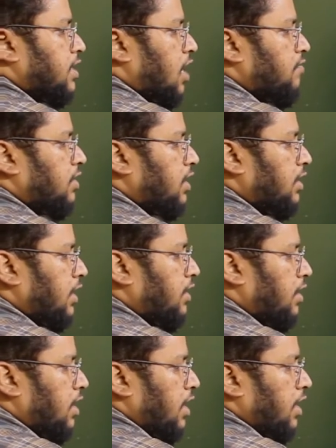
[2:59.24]
having a
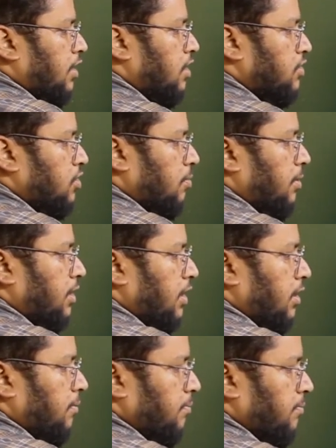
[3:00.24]
tetrahedral
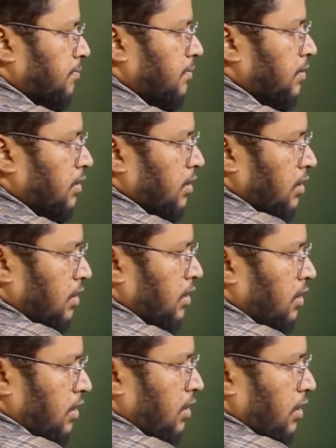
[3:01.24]
geometry.
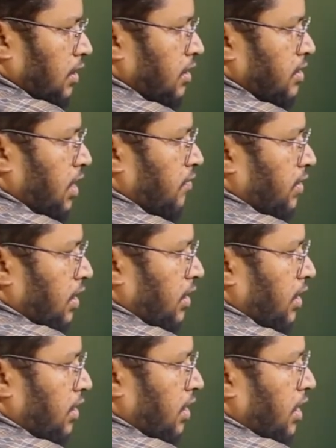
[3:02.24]
It is having a
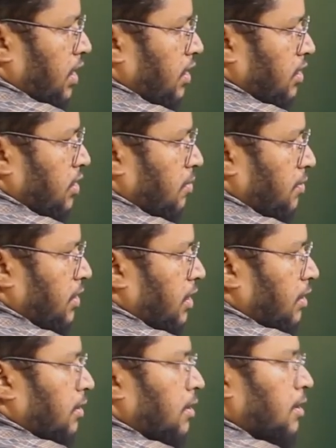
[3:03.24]
tetrahedral geometry.